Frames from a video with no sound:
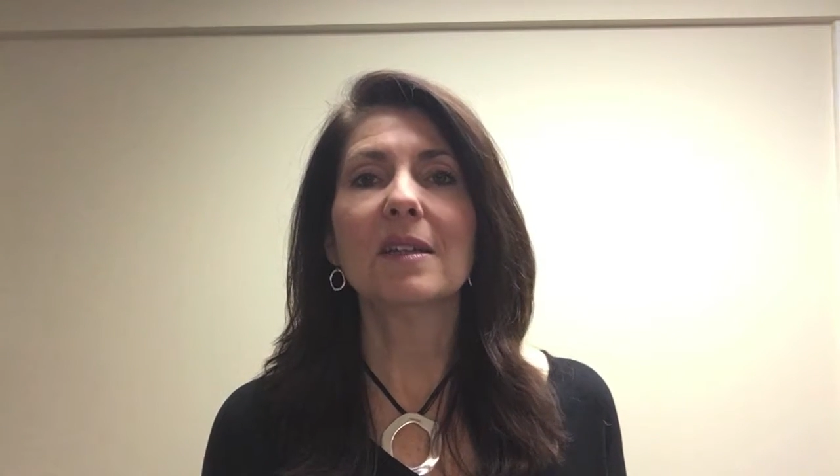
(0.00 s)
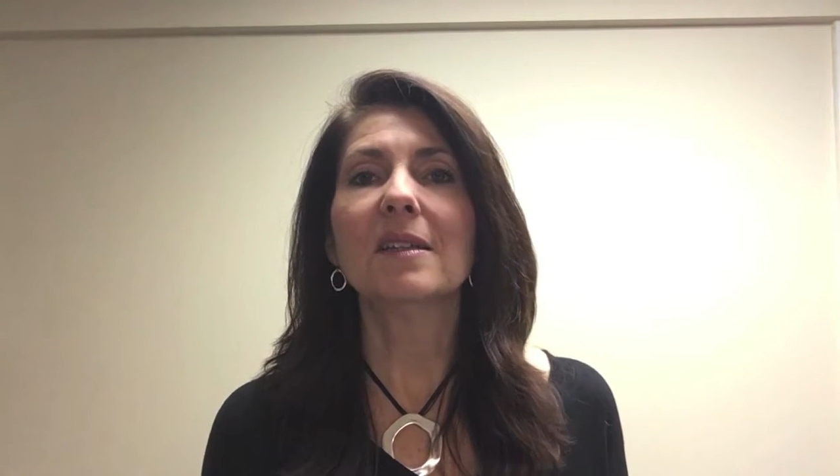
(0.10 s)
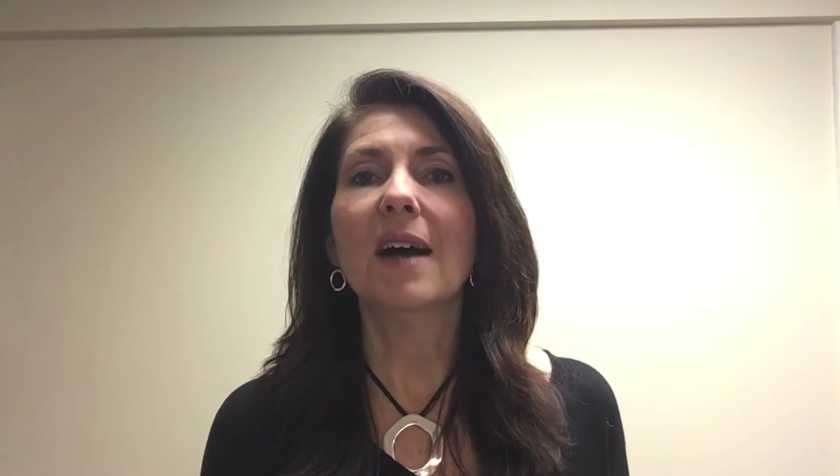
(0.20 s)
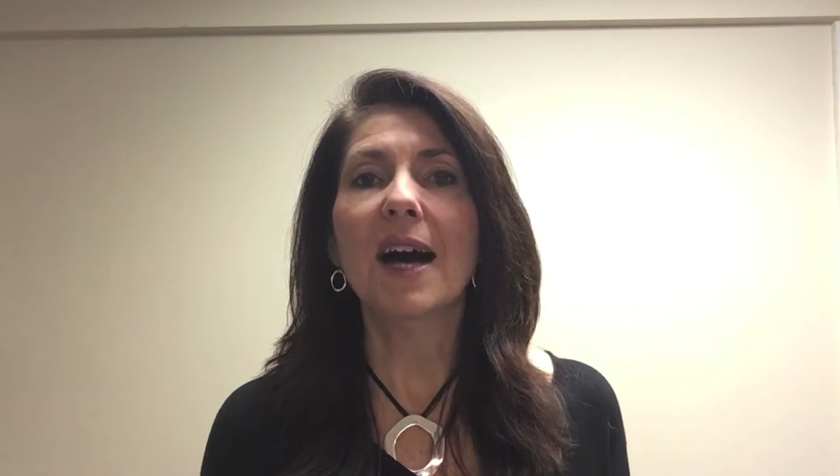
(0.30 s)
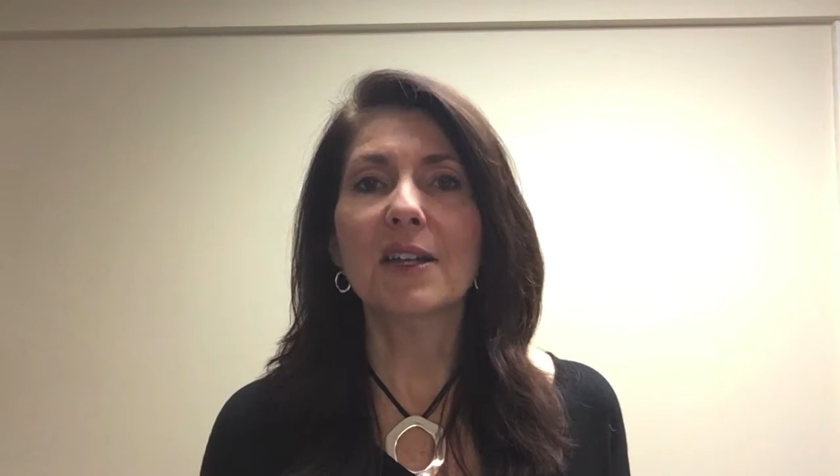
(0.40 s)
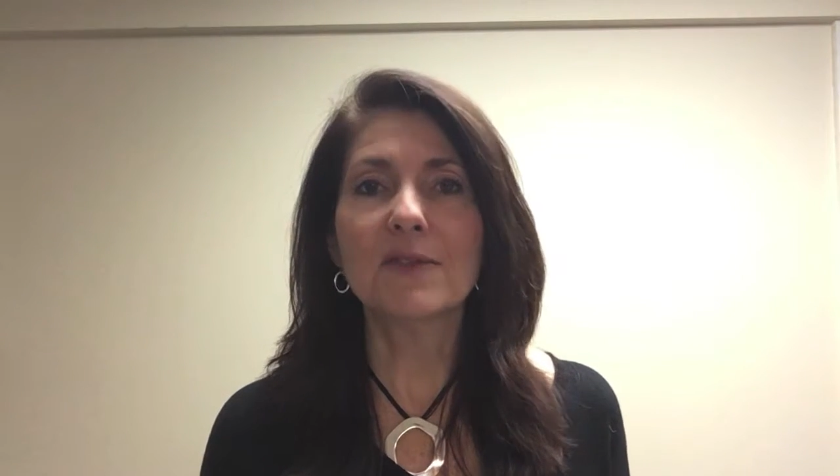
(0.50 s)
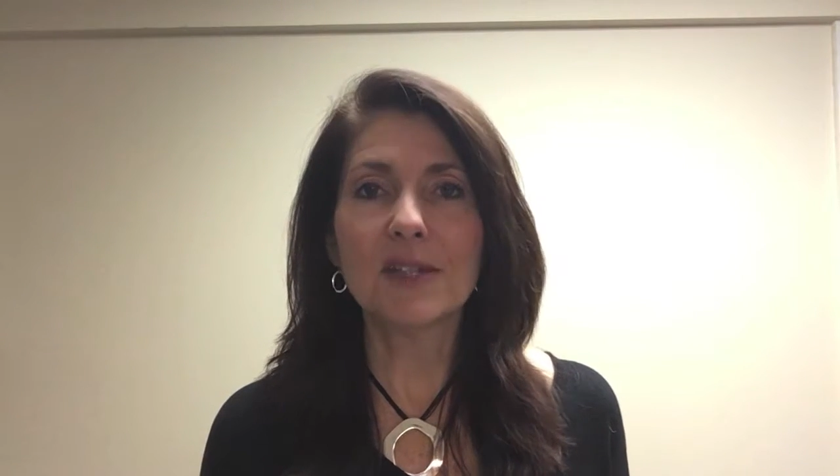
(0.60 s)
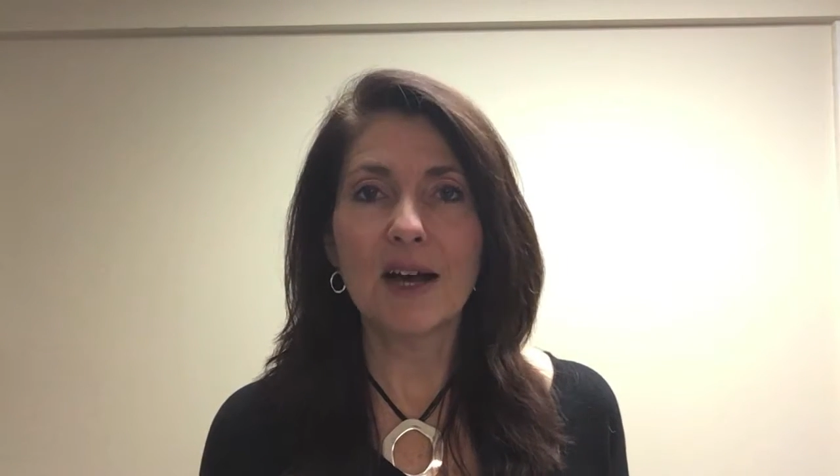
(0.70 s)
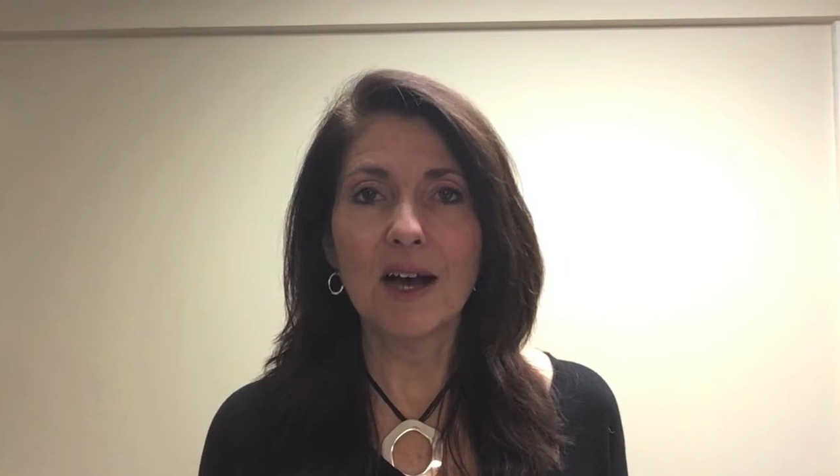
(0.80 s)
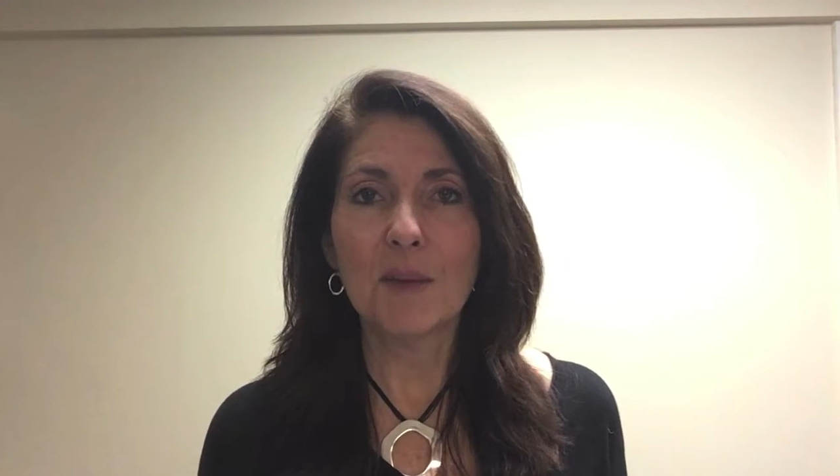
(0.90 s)
a lot of
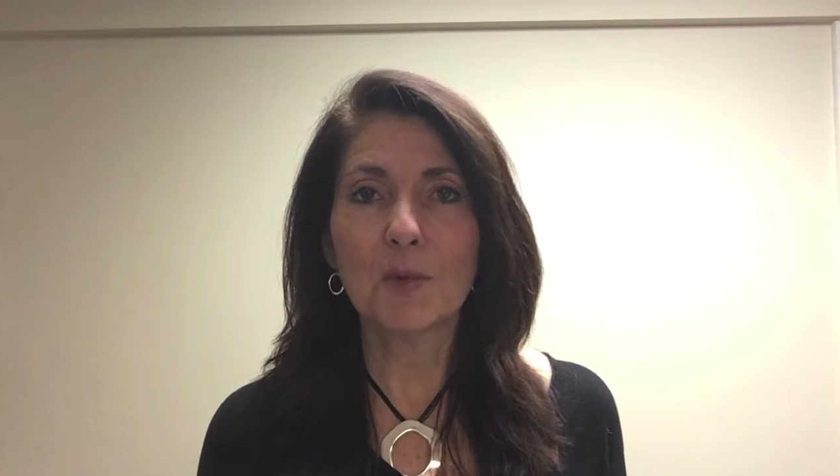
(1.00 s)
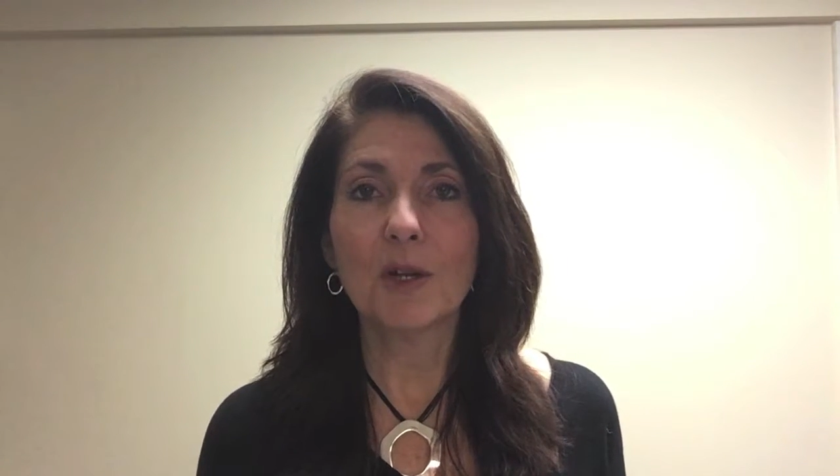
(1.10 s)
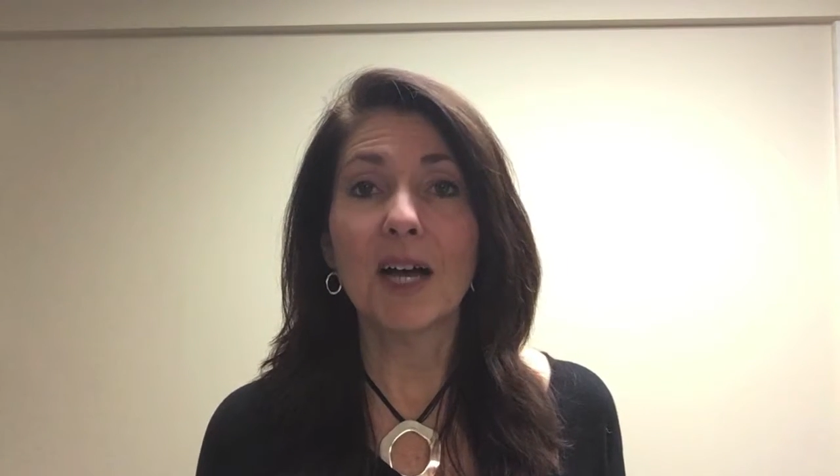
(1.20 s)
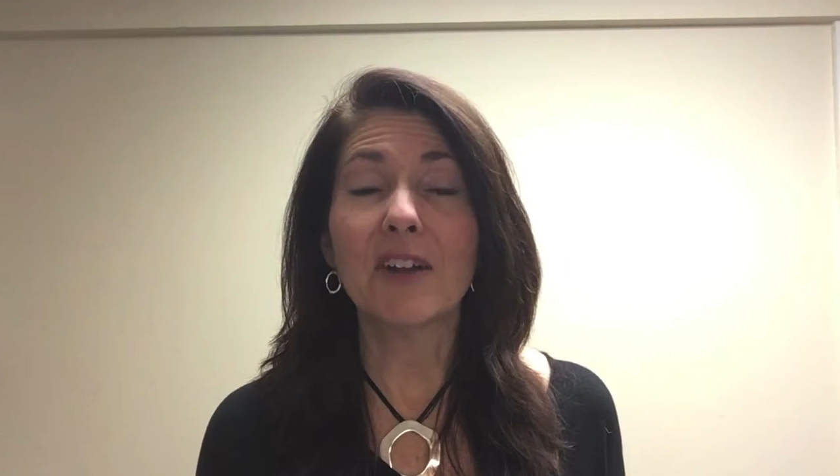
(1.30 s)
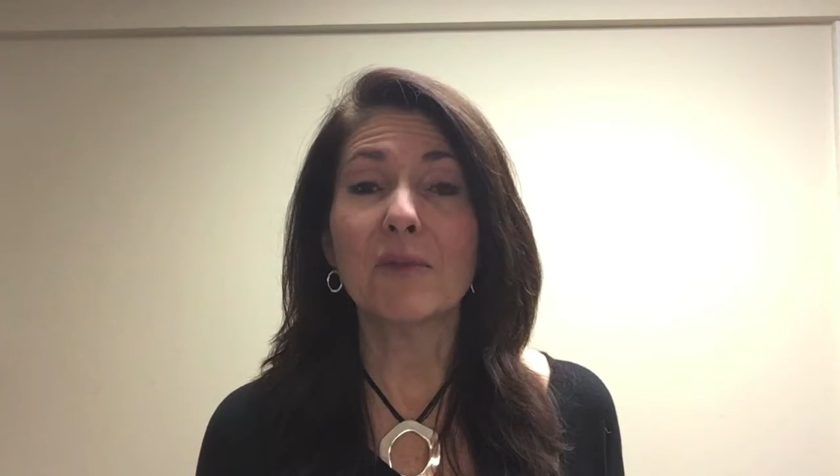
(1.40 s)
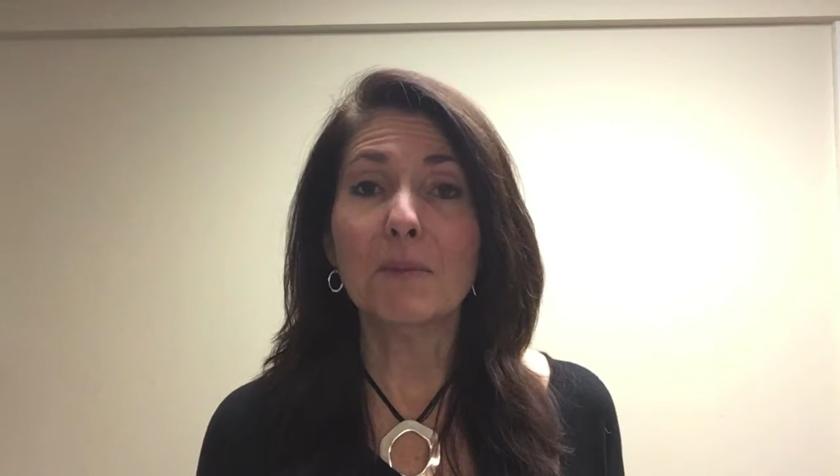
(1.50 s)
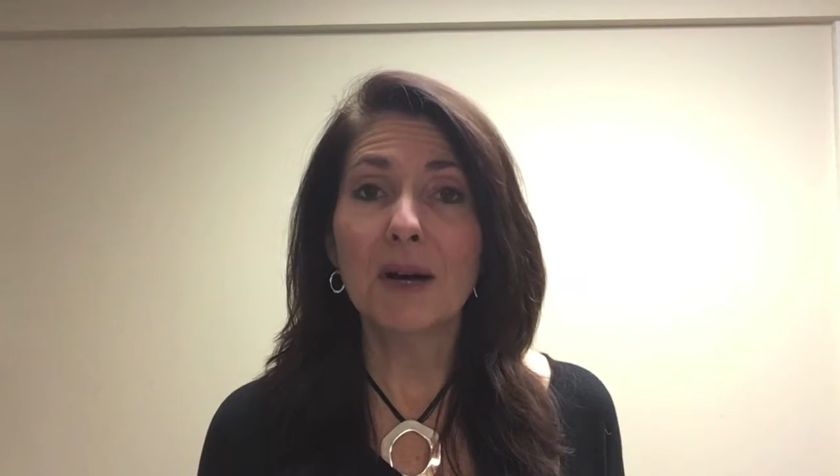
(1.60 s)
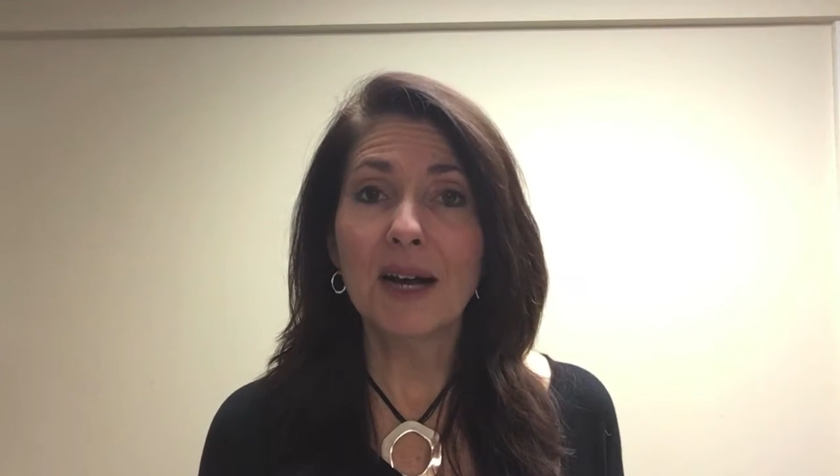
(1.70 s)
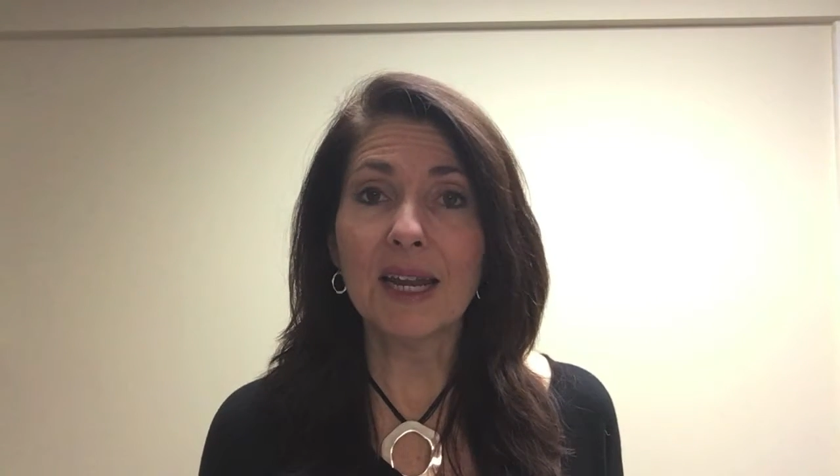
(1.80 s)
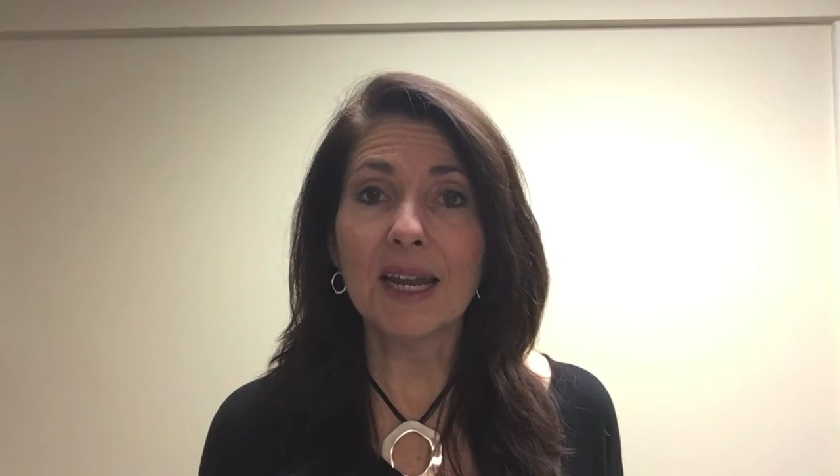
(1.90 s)
time or a lot of
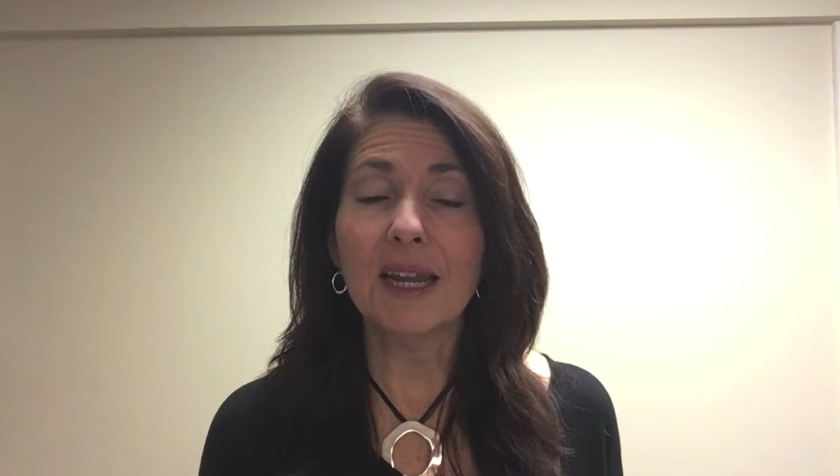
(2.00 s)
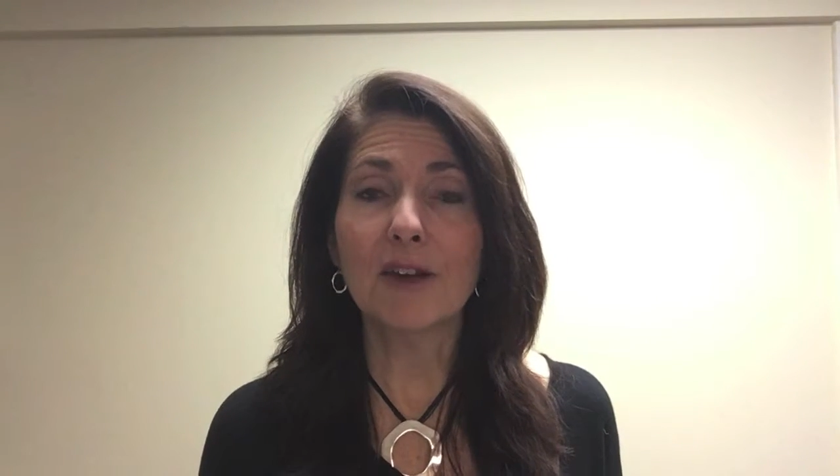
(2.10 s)
money